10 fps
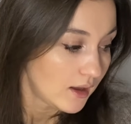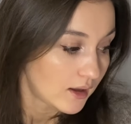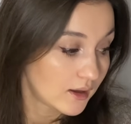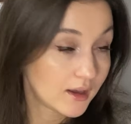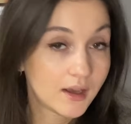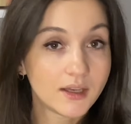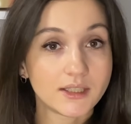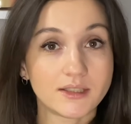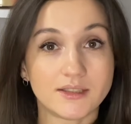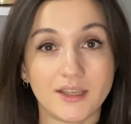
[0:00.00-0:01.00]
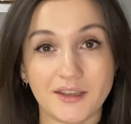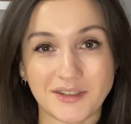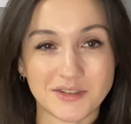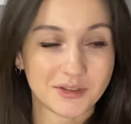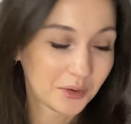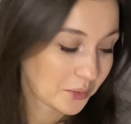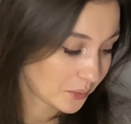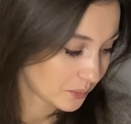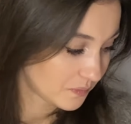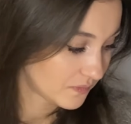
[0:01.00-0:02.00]
Yeah,
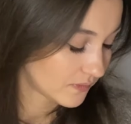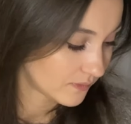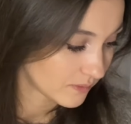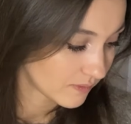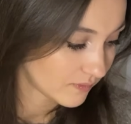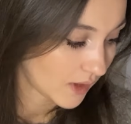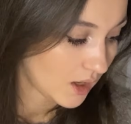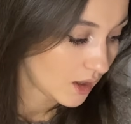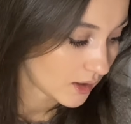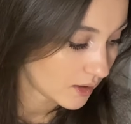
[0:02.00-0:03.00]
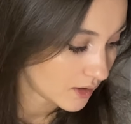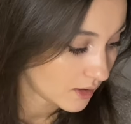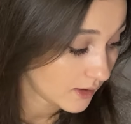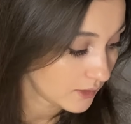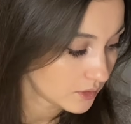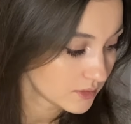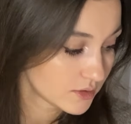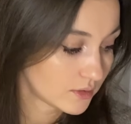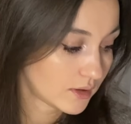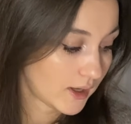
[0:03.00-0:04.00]
so I
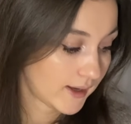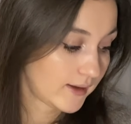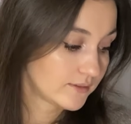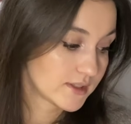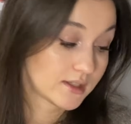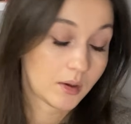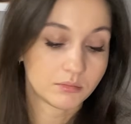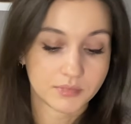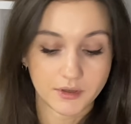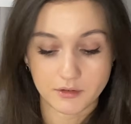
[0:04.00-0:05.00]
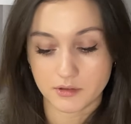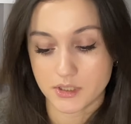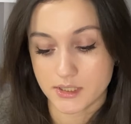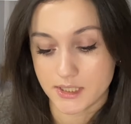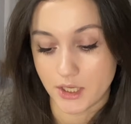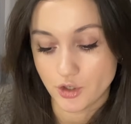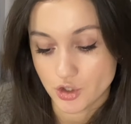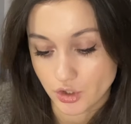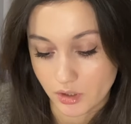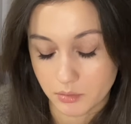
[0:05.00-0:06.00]
also have some
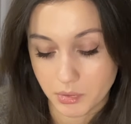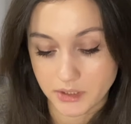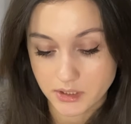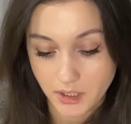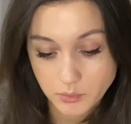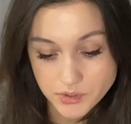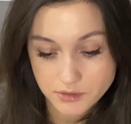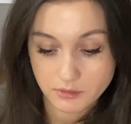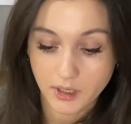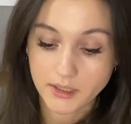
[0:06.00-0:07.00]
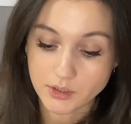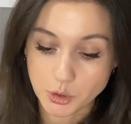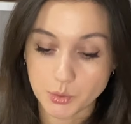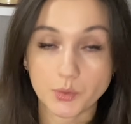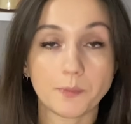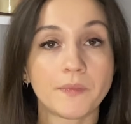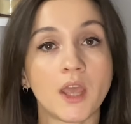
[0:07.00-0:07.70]
prioritization, but I was trying to